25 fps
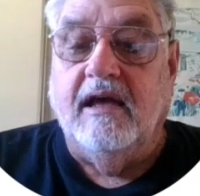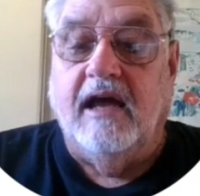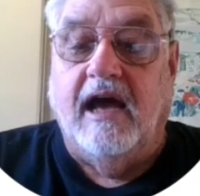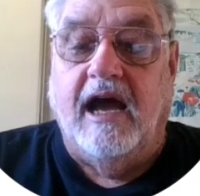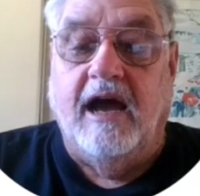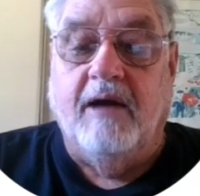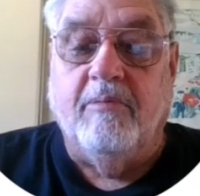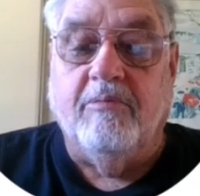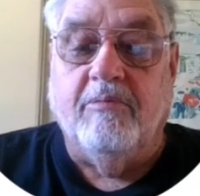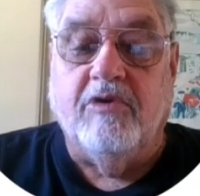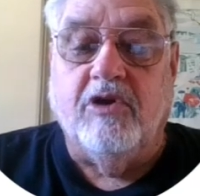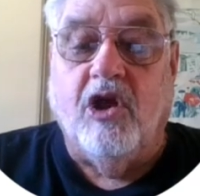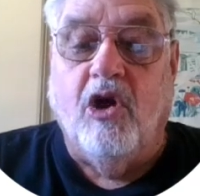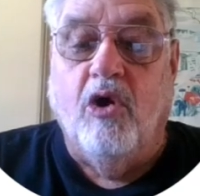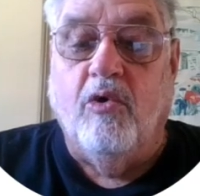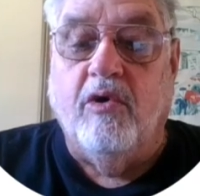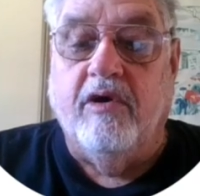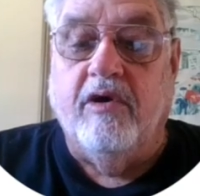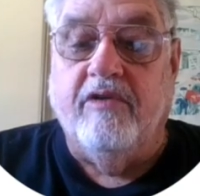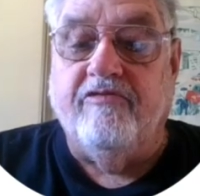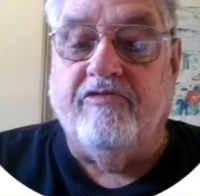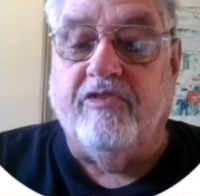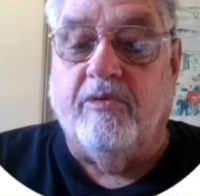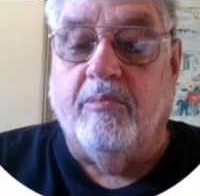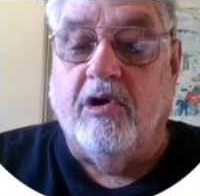I'm
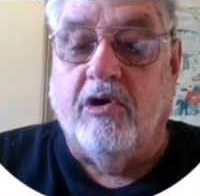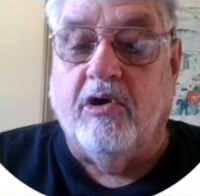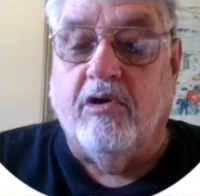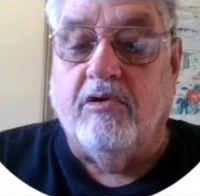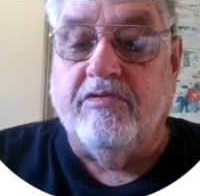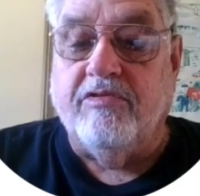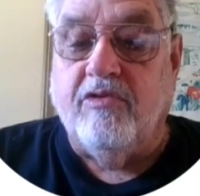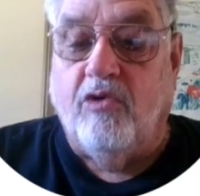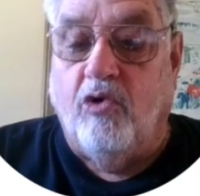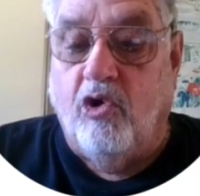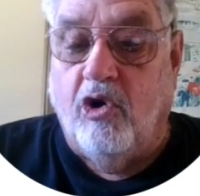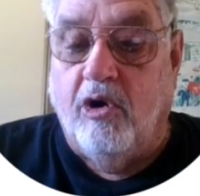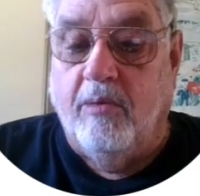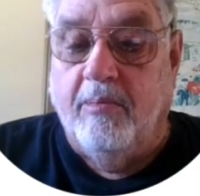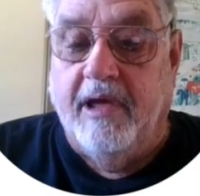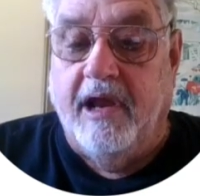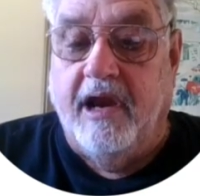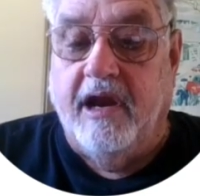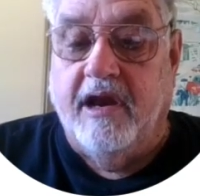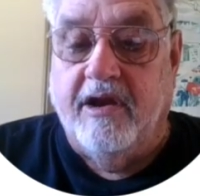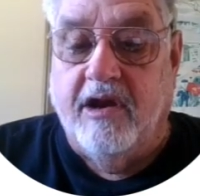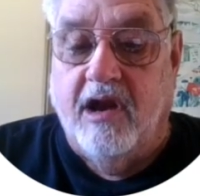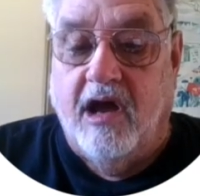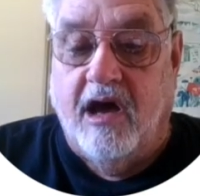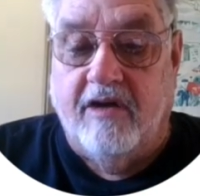going from Earth orbit
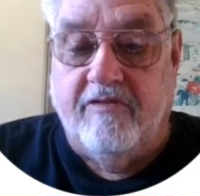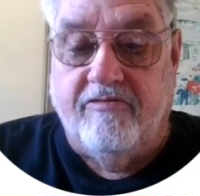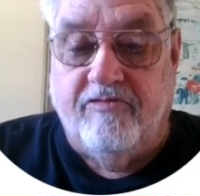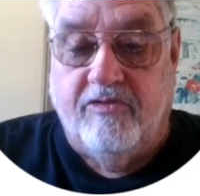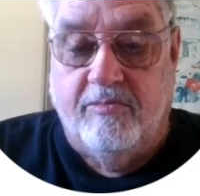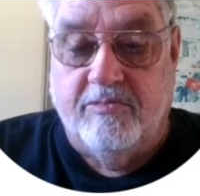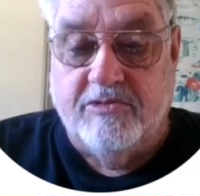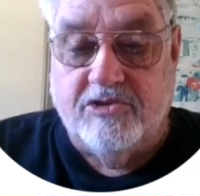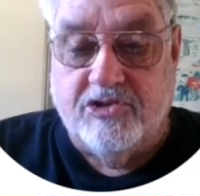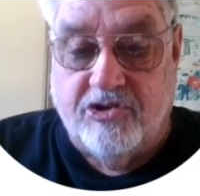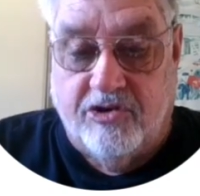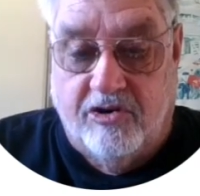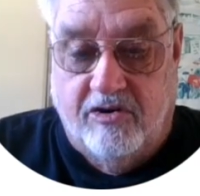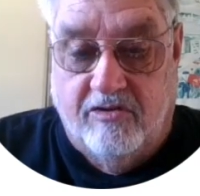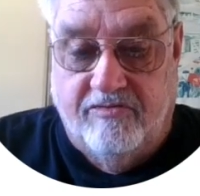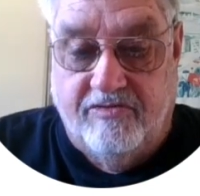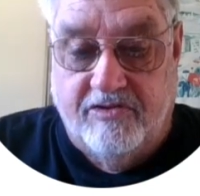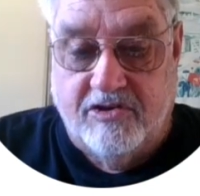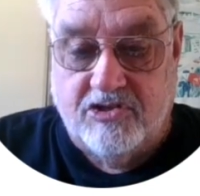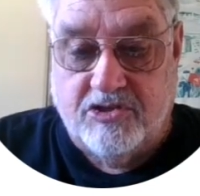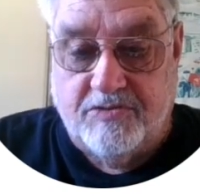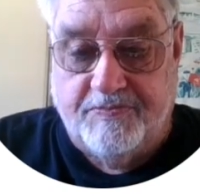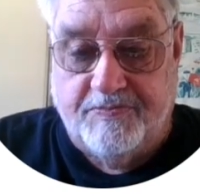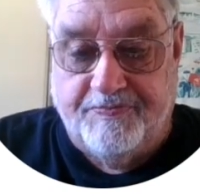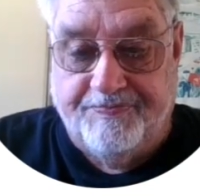and not from the
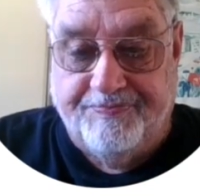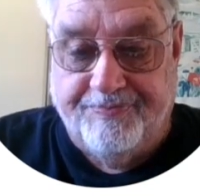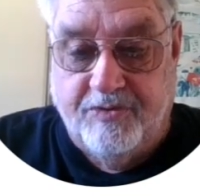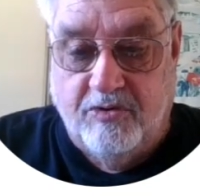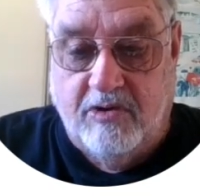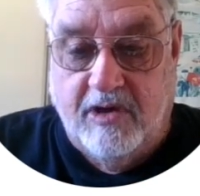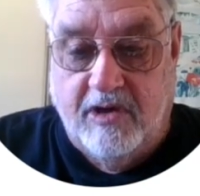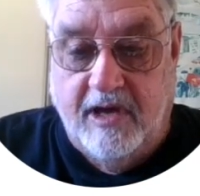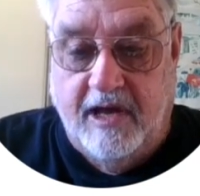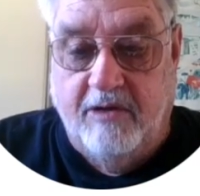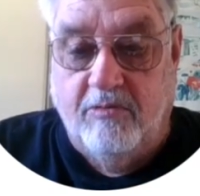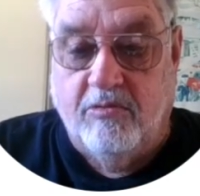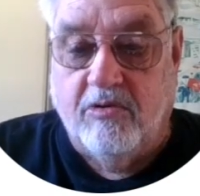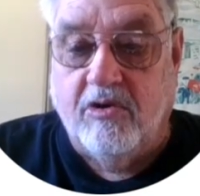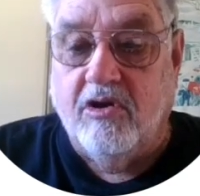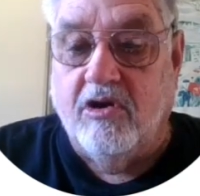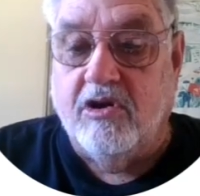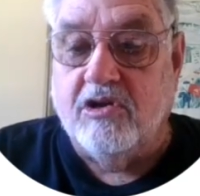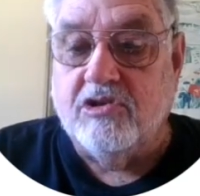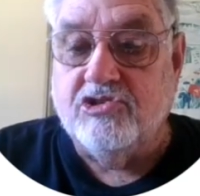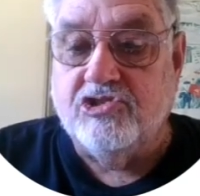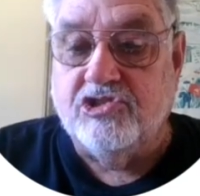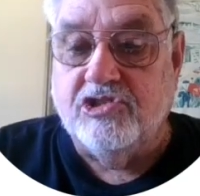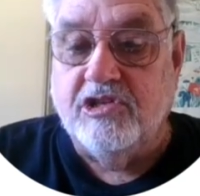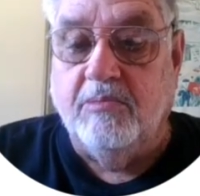surface. Okay, we're going to
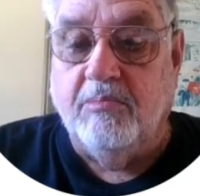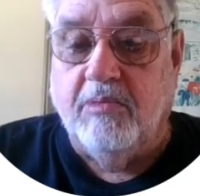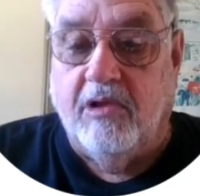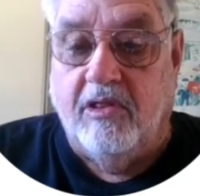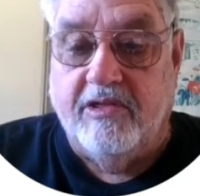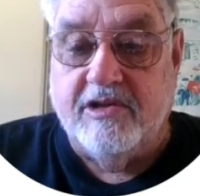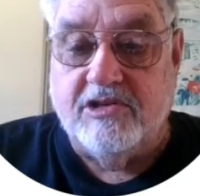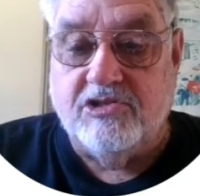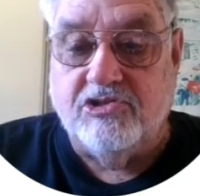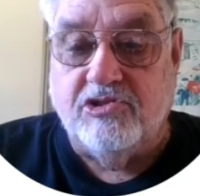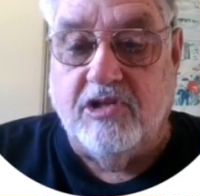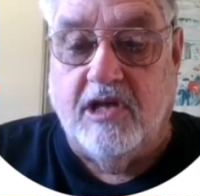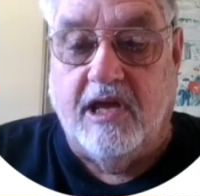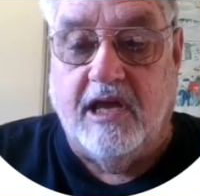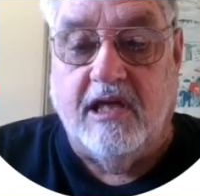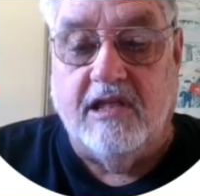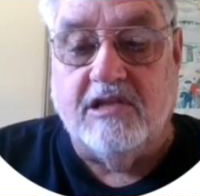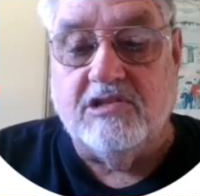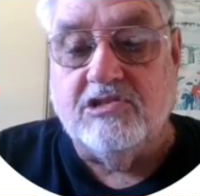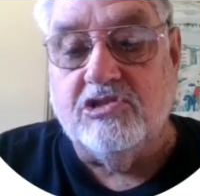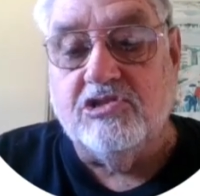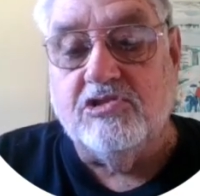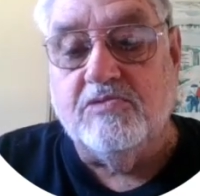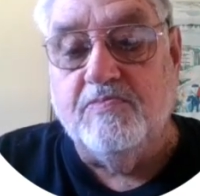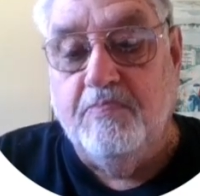assemble this thing. It's
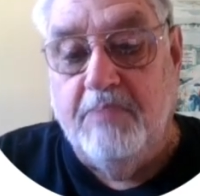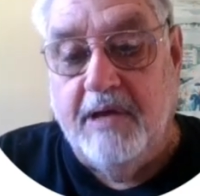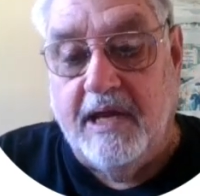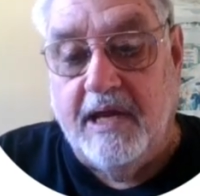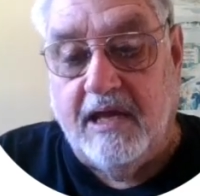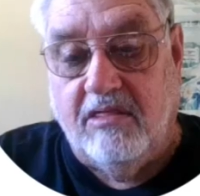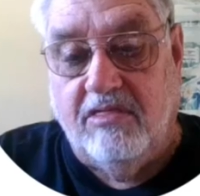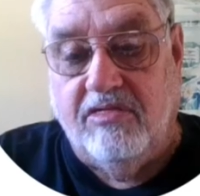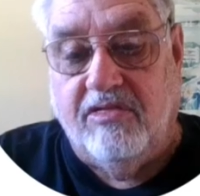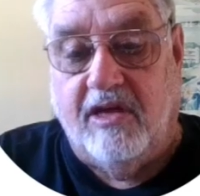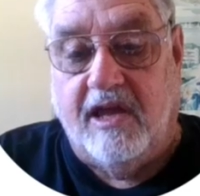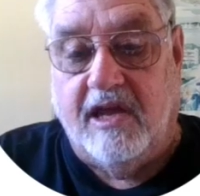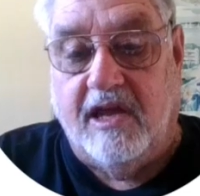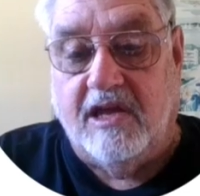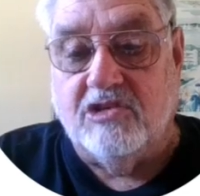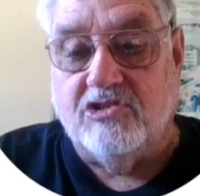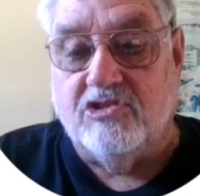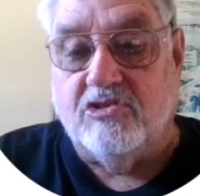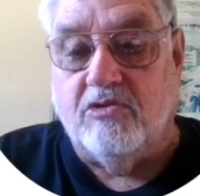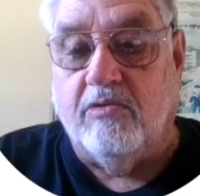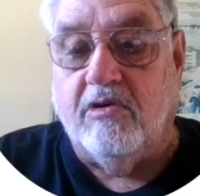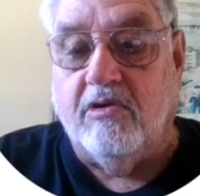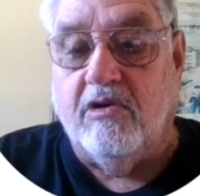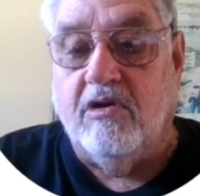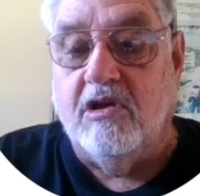this big thing, so
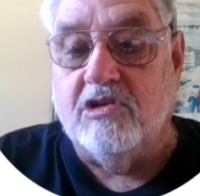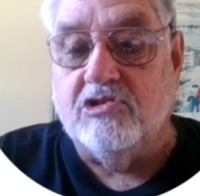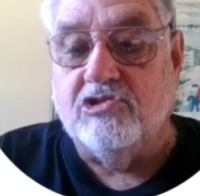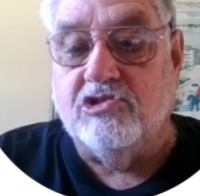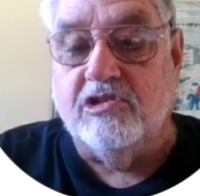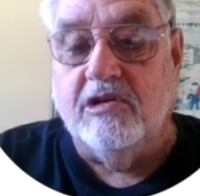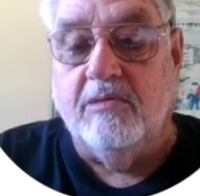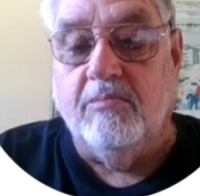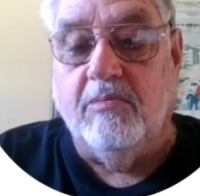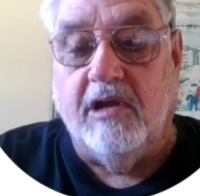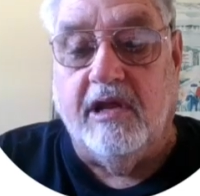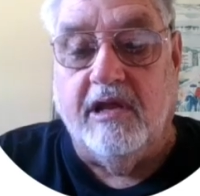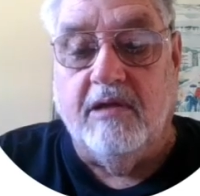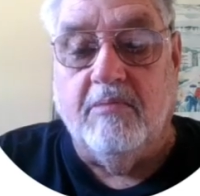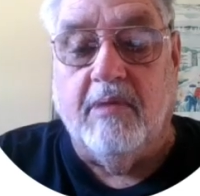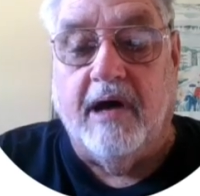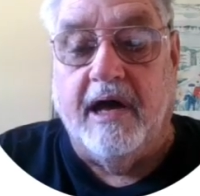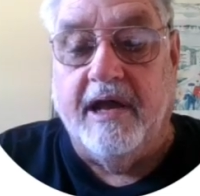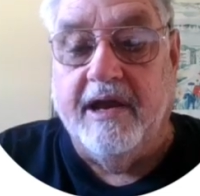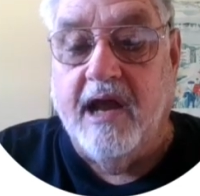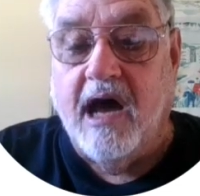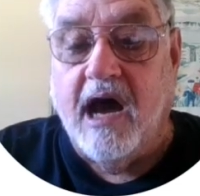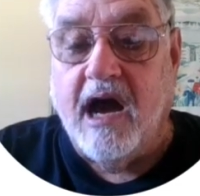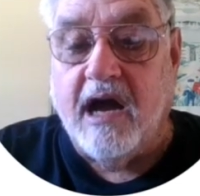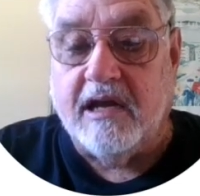we're going to assemble it by
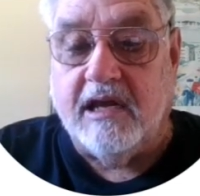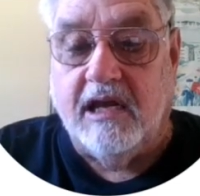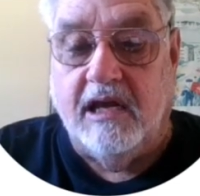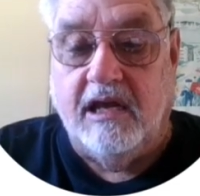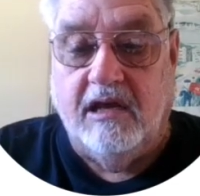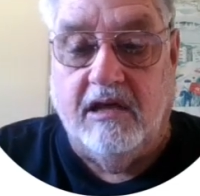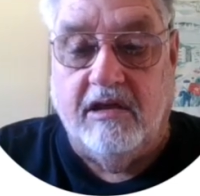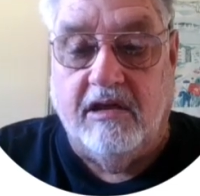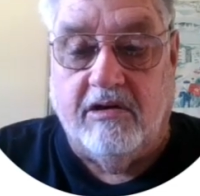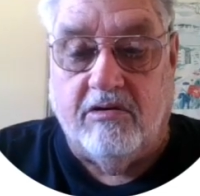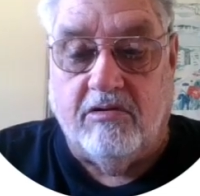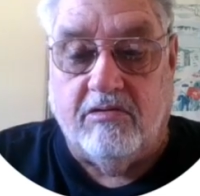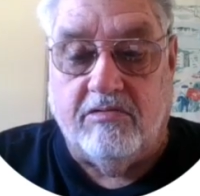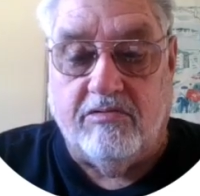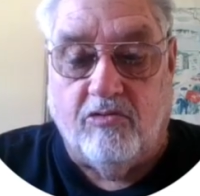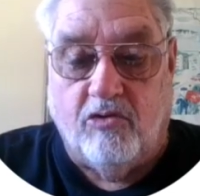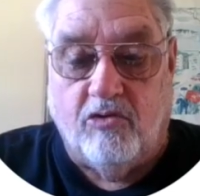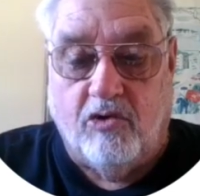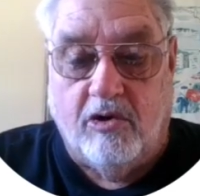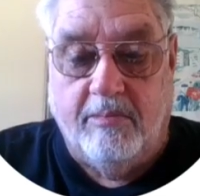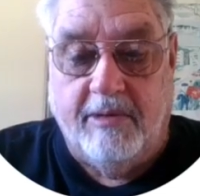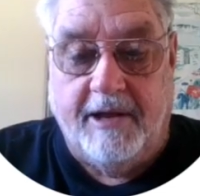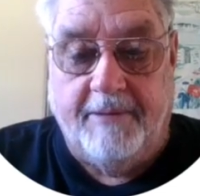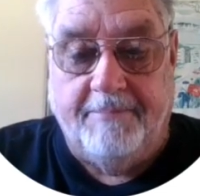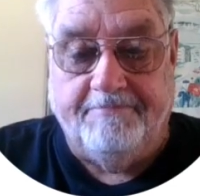docking in Earth
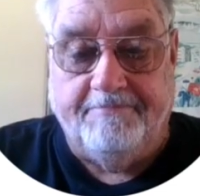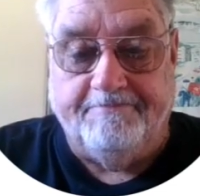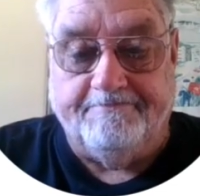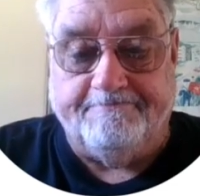orbit.